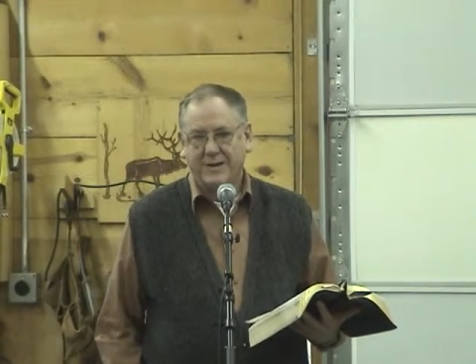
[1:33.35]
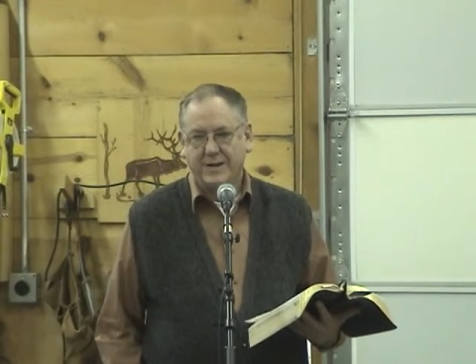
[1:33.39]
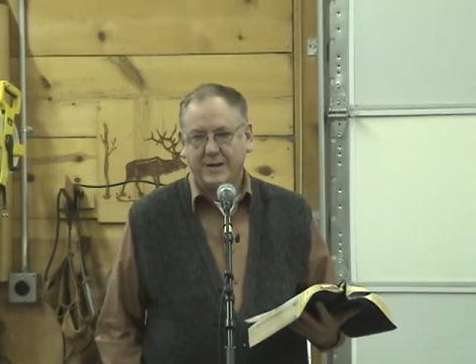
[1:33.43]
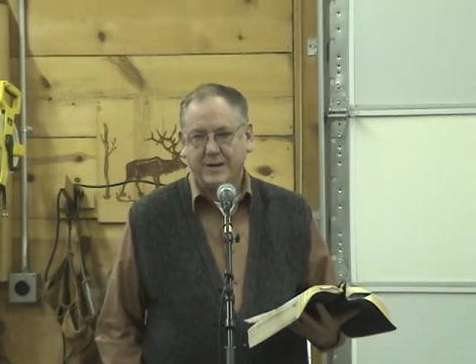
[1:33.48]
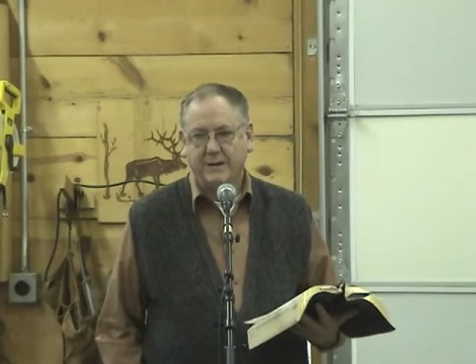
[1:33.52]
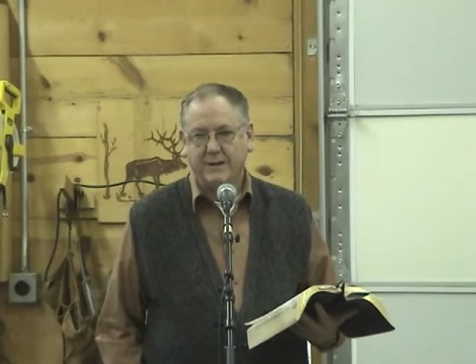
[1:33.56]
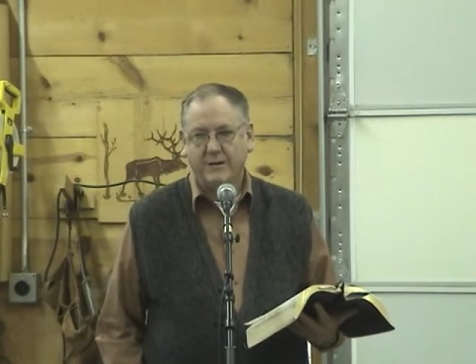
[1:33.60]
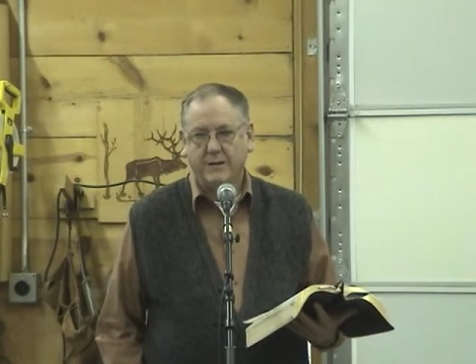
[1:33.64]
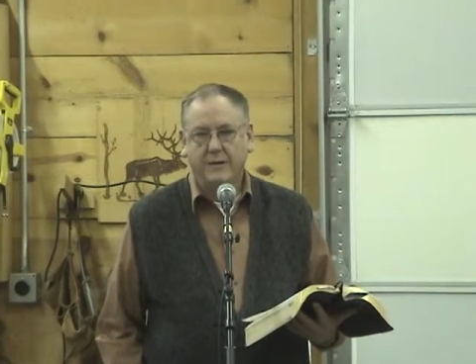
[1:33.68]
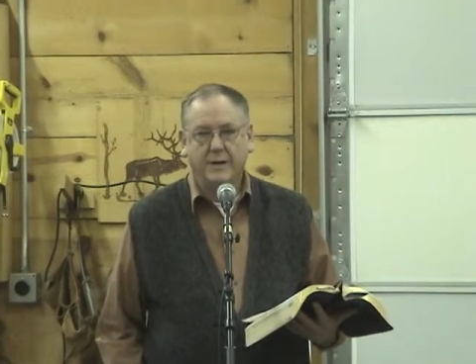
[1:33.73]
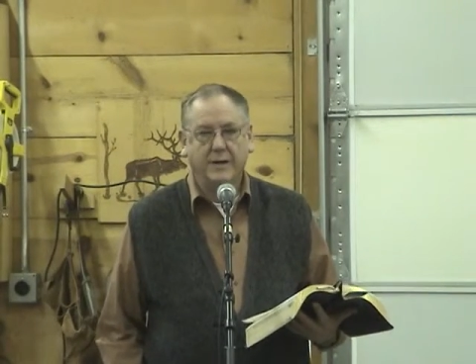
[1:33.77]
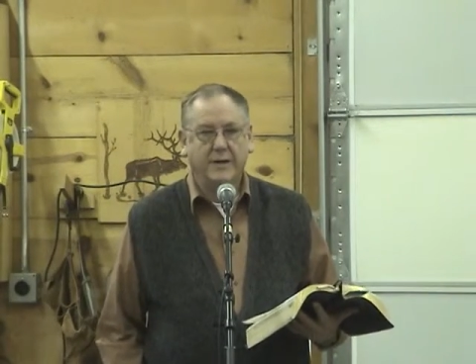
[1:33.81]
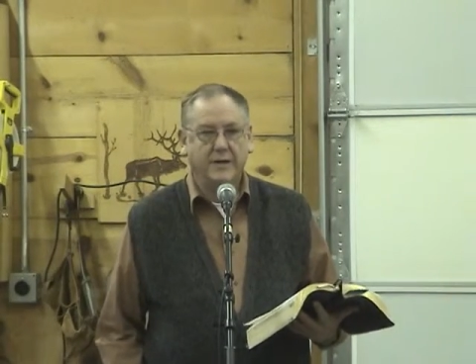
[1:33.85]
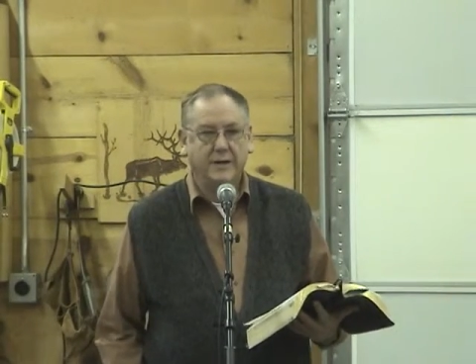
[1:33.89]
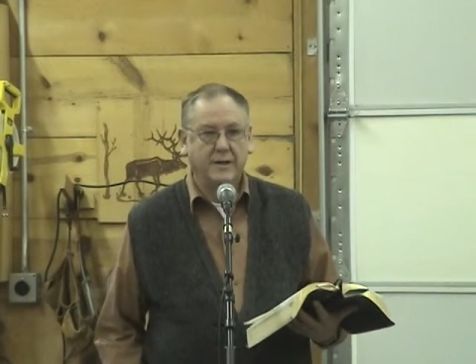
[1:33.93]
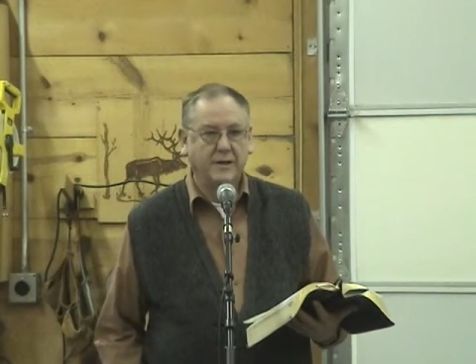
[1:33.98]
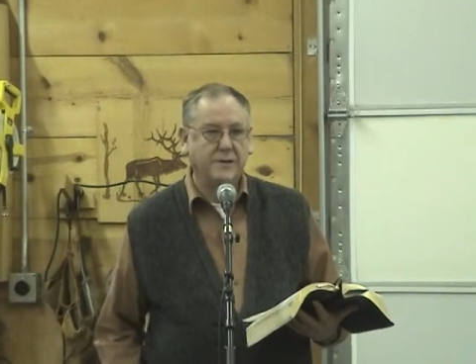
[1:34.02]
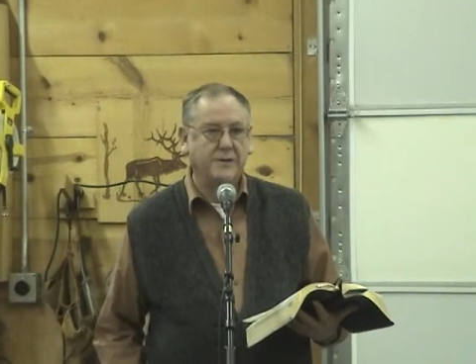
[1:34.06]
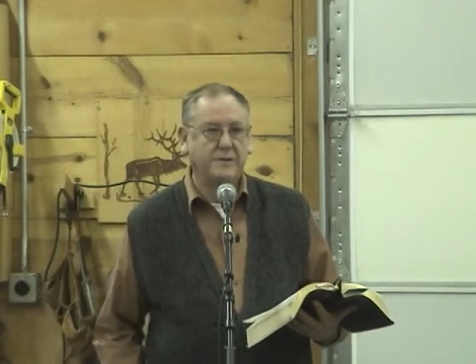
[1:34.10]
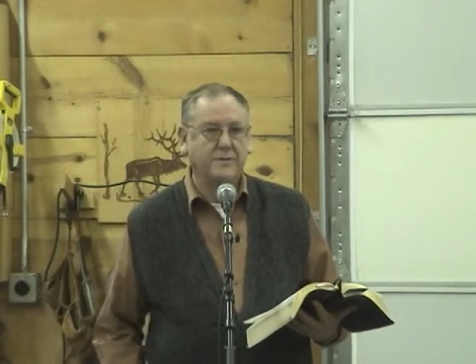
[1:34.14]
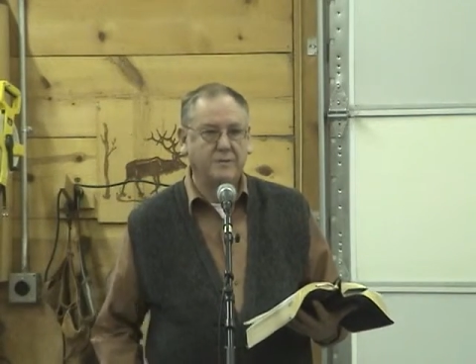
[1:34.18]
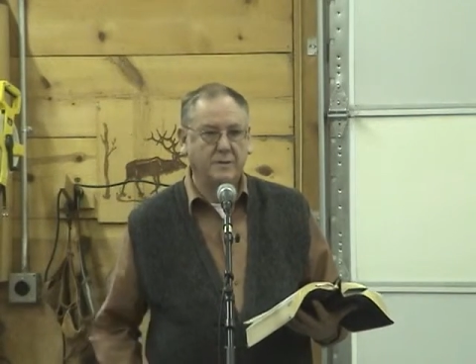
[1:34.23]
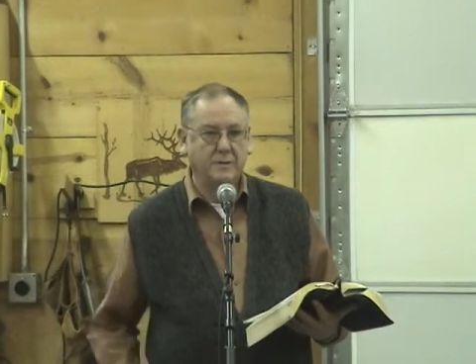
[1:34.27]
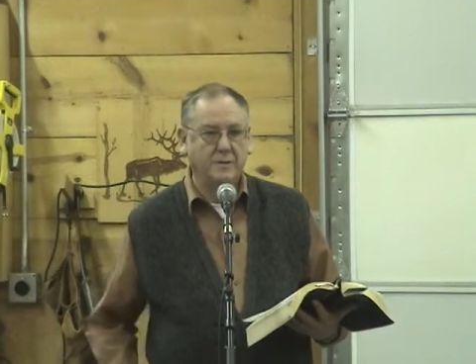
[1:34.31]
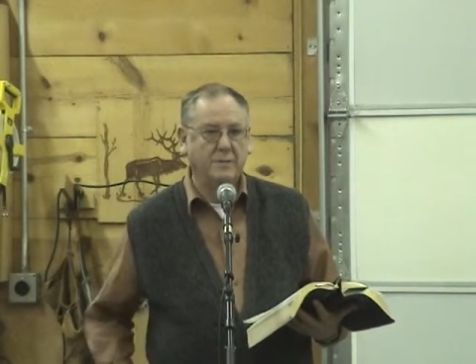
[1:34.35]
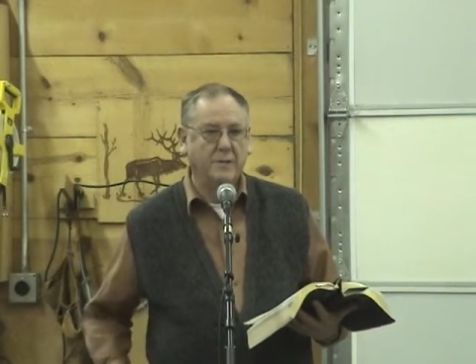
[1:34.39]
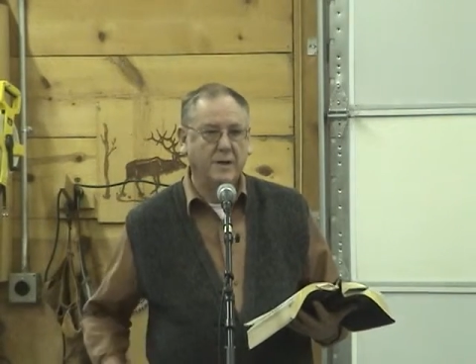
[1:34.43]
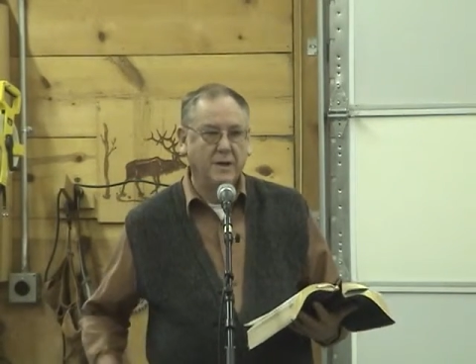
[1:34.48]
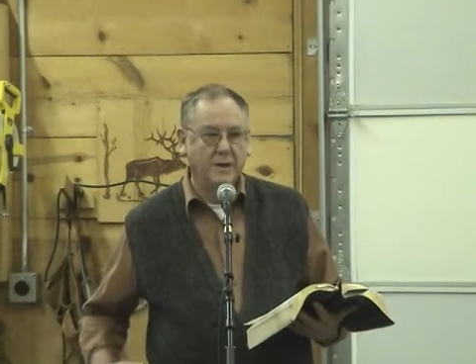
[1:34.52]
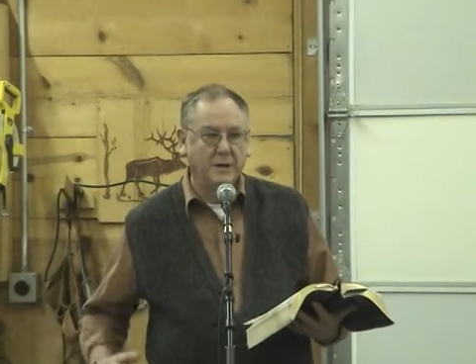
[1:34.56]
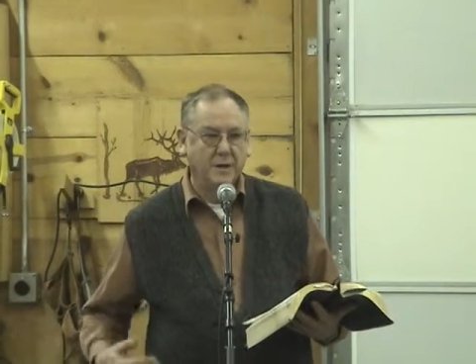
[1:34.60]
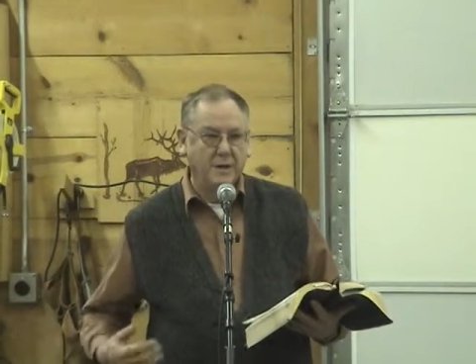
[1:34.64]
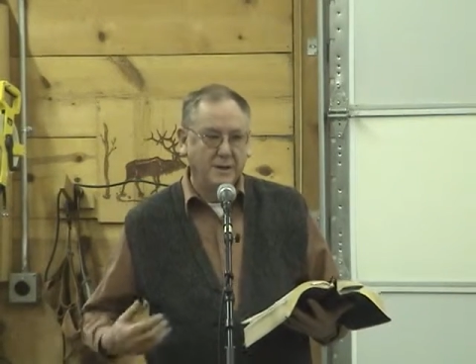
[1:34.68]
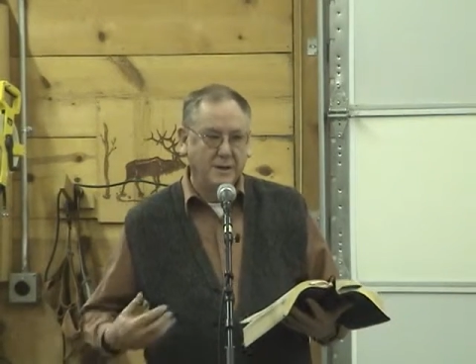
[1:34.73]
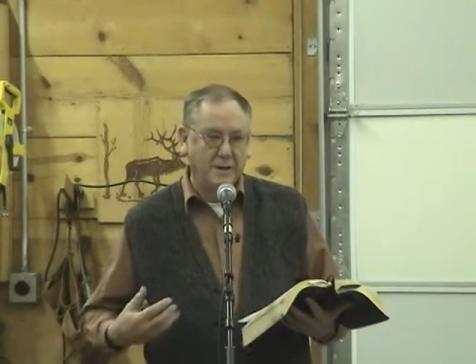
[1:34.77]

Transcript: hindering us from